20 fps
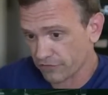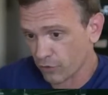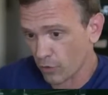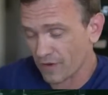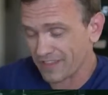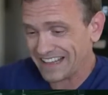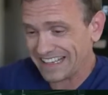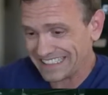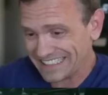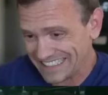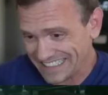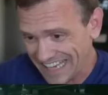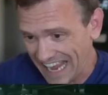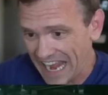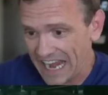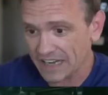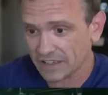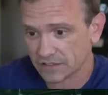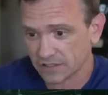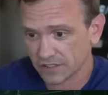for the
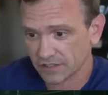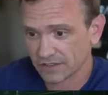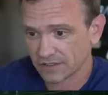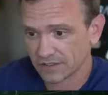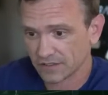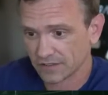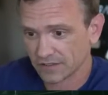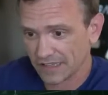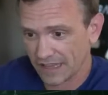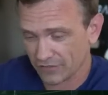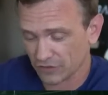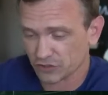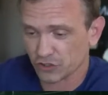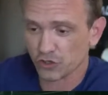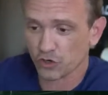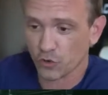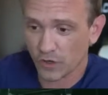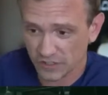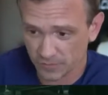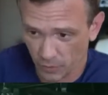state level
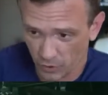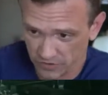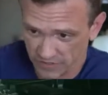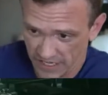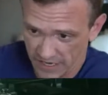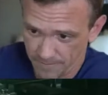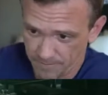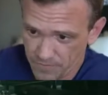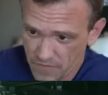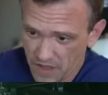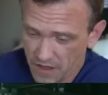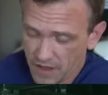2 quiz bowl team.